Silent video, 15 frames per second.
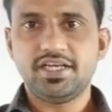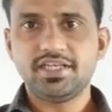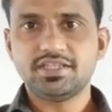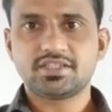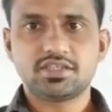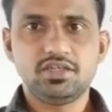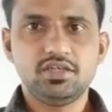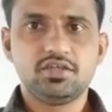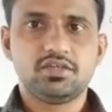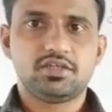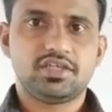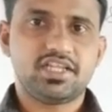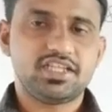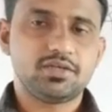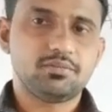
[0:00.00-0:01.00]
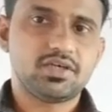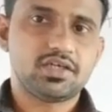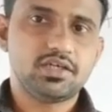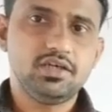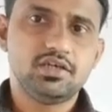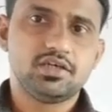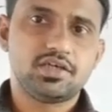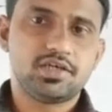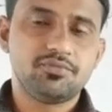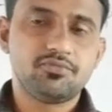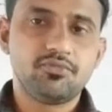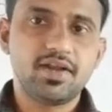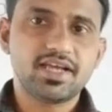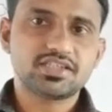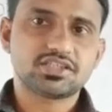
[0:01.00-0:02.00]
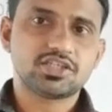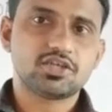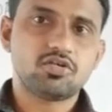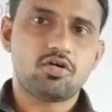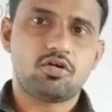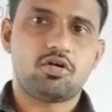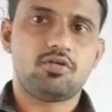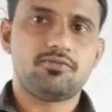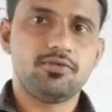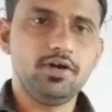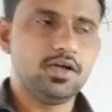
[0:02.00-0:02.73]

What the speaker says: That is nothing but reflection of